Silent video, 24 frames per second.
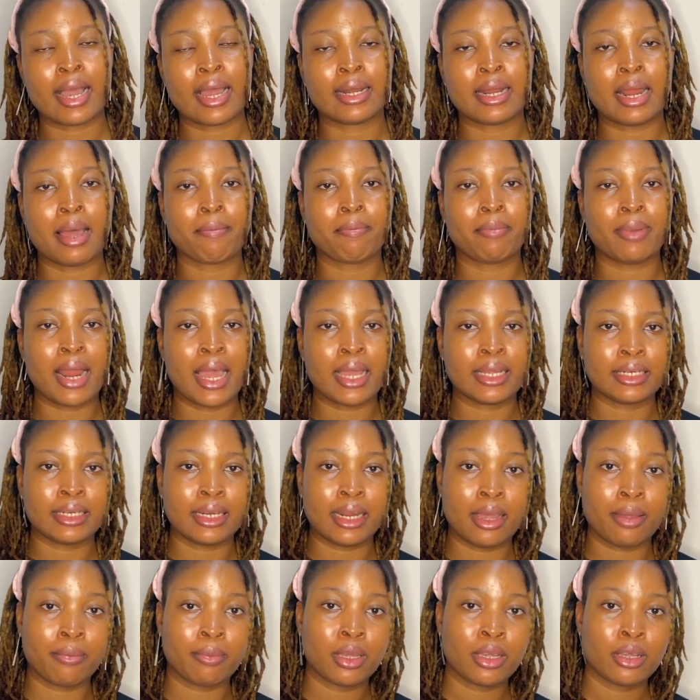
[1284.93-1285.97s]
can apply
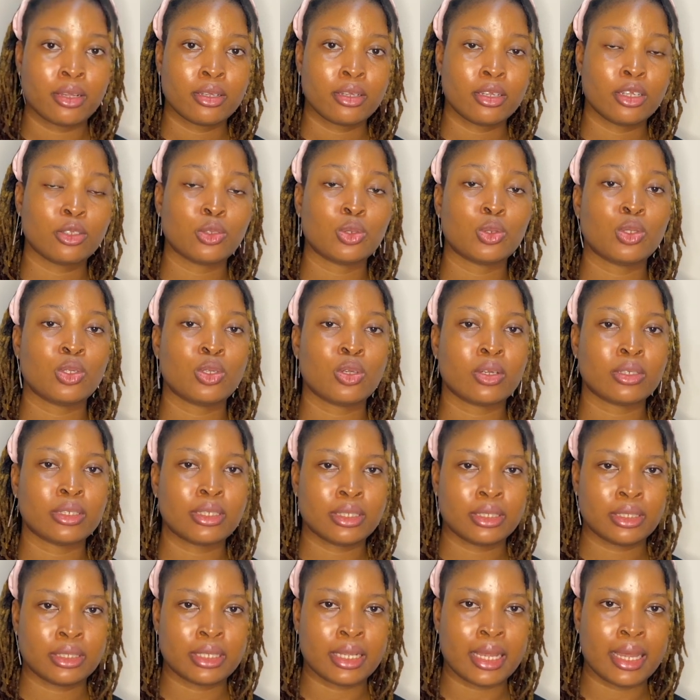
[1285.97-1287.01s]
them into your
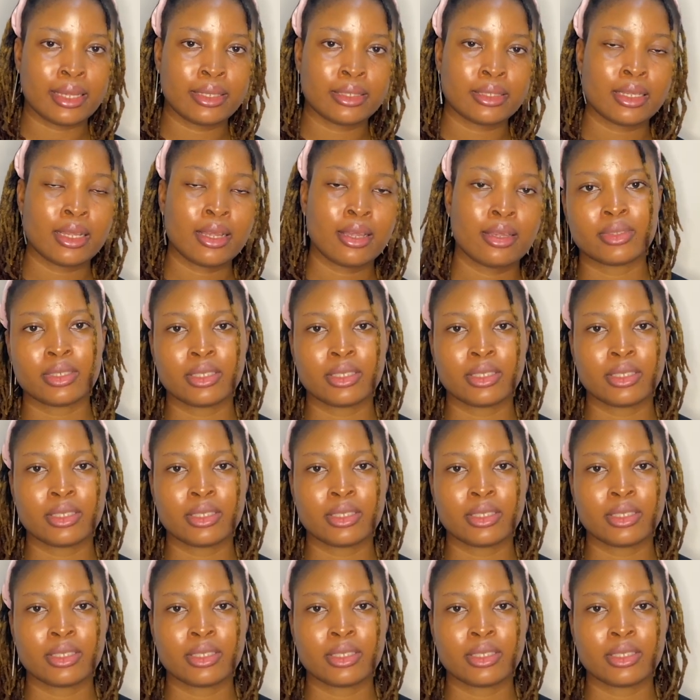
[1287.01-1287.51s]
designs.